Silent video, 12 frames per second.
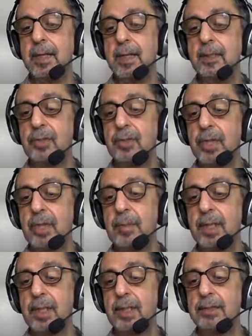3
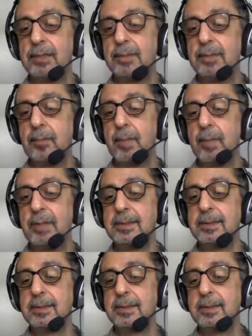meters plus
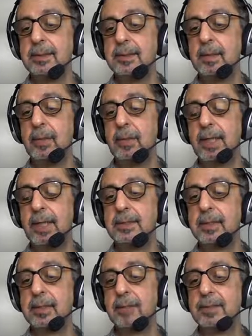the
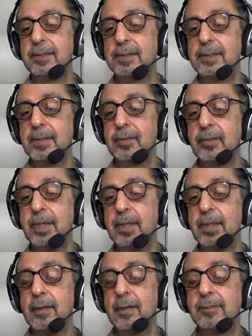location of the centroid
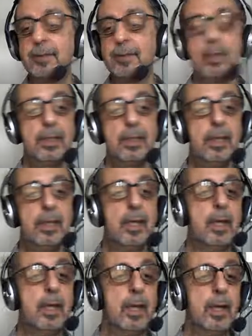of your
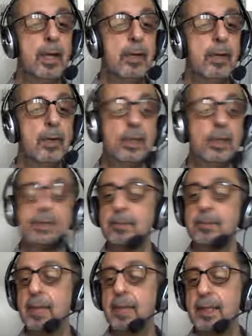collision
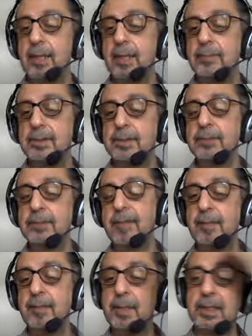bulkhead, which is
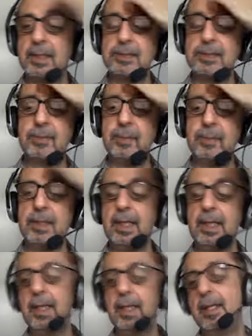5 meters from the
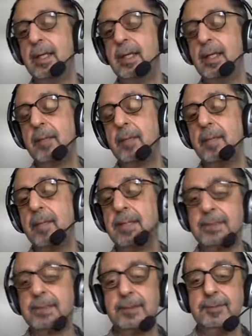
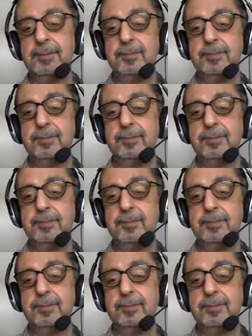base,